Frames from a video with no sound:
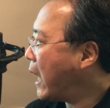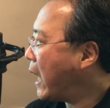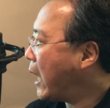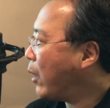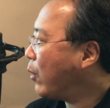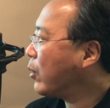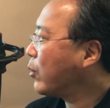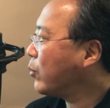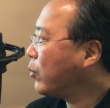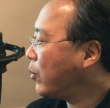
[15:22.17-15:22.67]

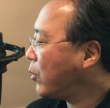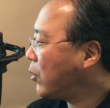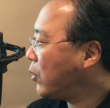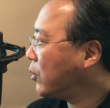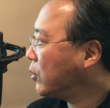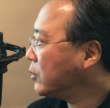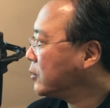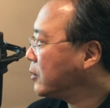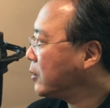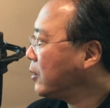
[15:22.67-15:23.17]
our
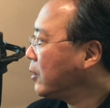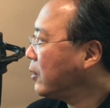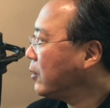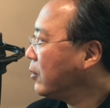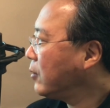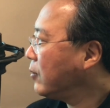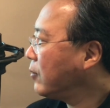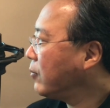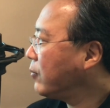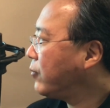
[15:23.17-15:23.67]
world
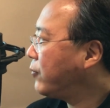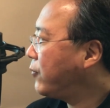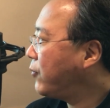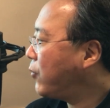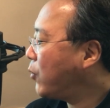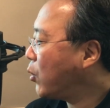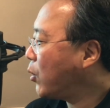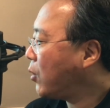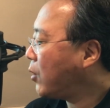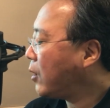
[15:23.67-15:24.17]

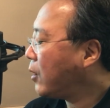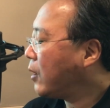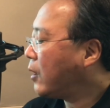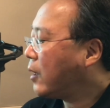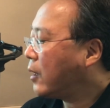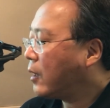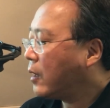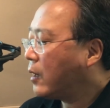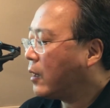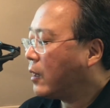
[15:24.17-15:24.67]
for
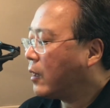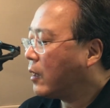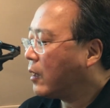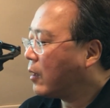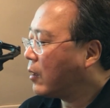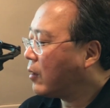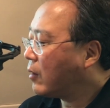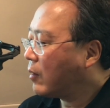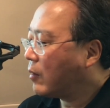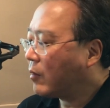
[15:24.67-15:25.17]

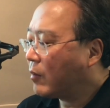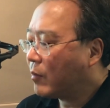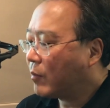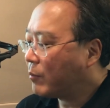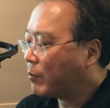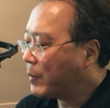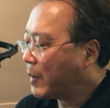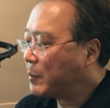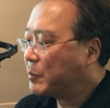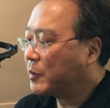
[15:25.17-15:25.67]

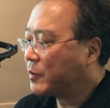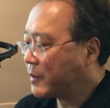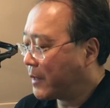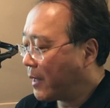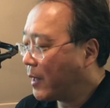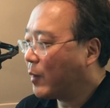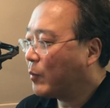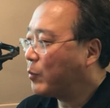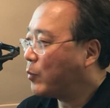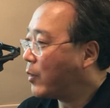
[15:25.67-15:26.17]
people to
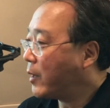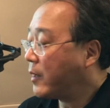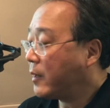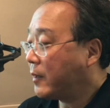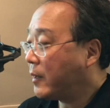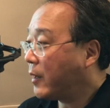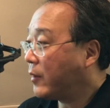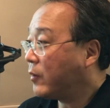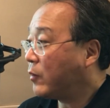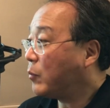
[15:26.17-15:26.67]
help one
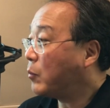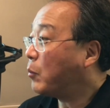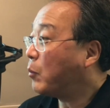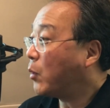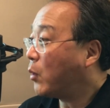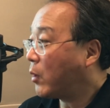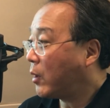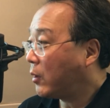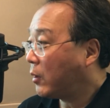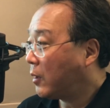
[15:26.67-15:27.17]
another
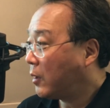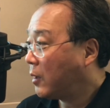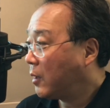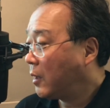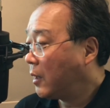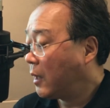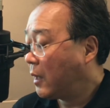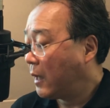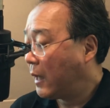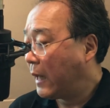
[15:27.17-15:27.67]
more.
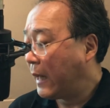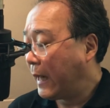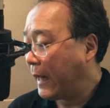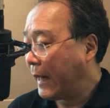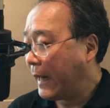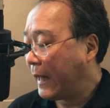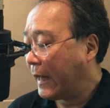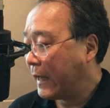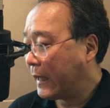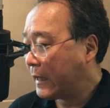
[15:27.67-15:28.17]

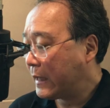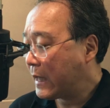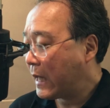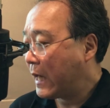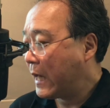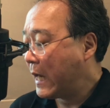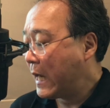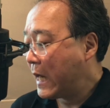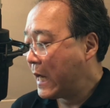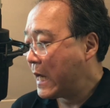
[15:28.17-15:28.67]
And
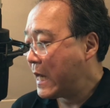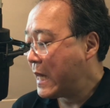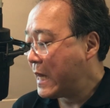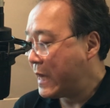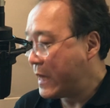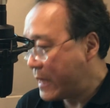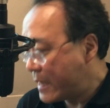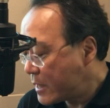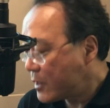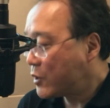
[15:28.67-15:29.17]

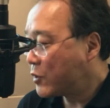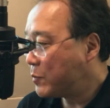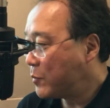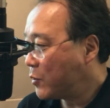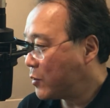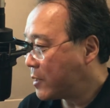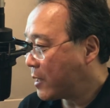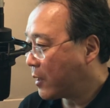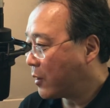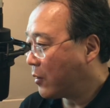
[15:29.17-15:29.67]
this
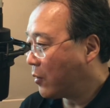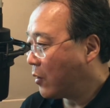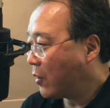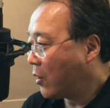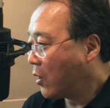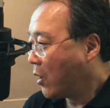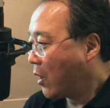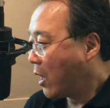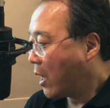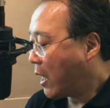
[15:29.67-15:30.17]
music
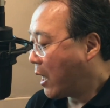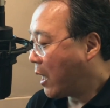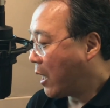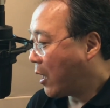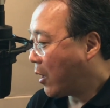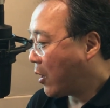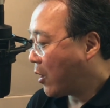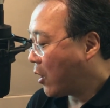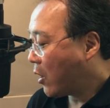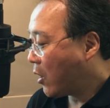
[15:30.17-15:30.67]

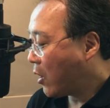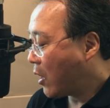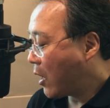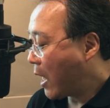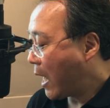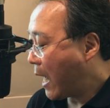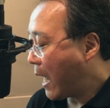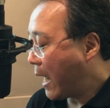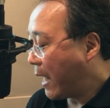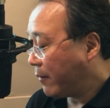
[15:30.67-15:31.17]

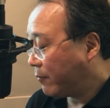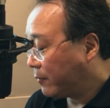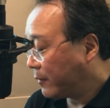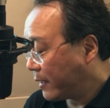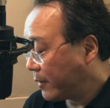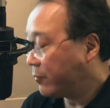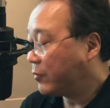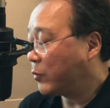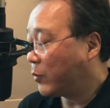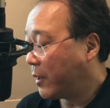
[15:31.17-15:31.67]
I've
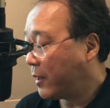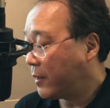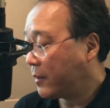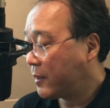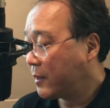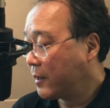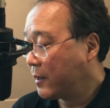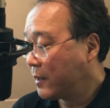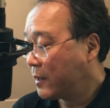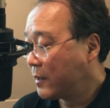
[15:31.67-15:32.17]
lived
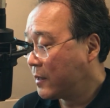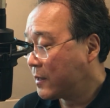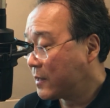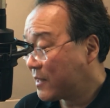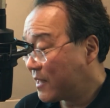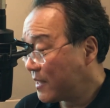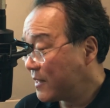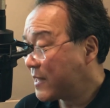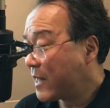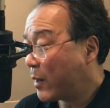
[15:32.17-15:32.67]
with
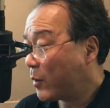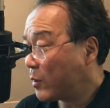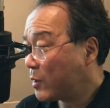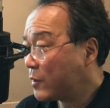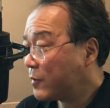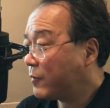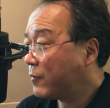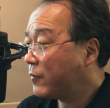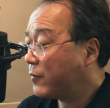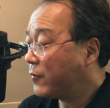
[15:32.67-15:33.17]
since I
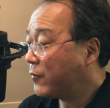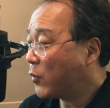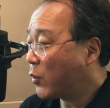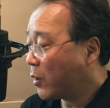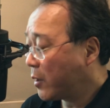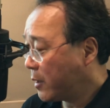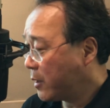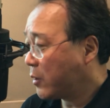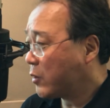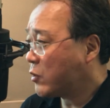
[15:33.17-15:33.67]
was
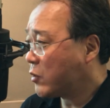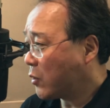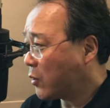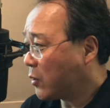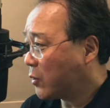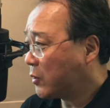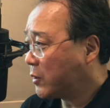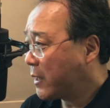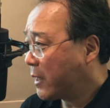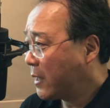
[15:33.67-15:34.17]
4 years
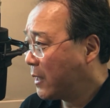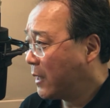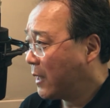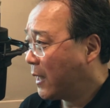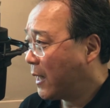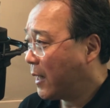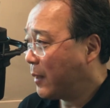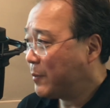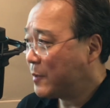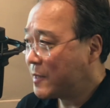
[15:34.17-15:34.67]
old.
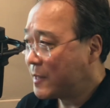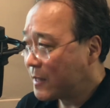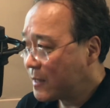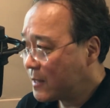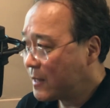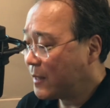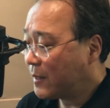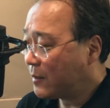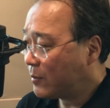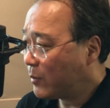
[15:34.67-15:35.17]
I'm
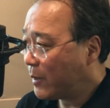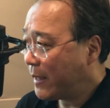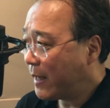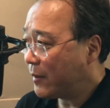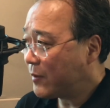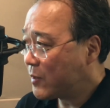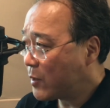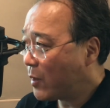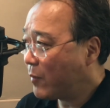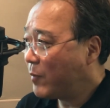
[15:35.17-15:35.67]
63,
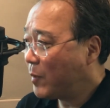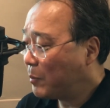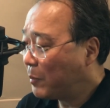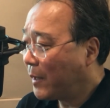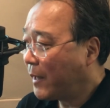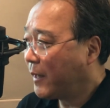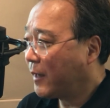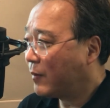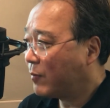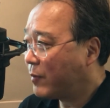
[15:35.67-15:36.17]
so I've been
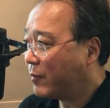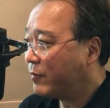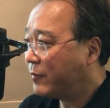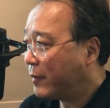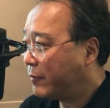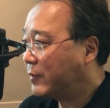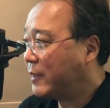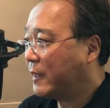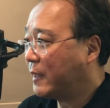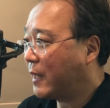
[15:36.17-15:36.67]
playing it for
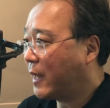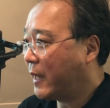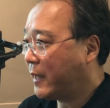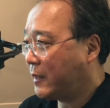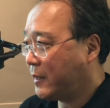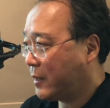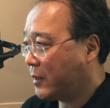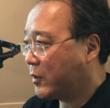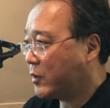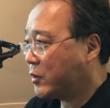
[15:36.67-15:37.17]

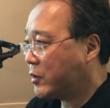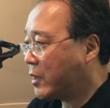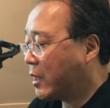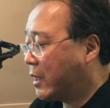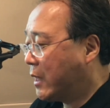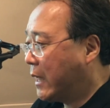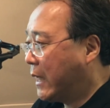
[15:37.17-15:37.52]
59 years.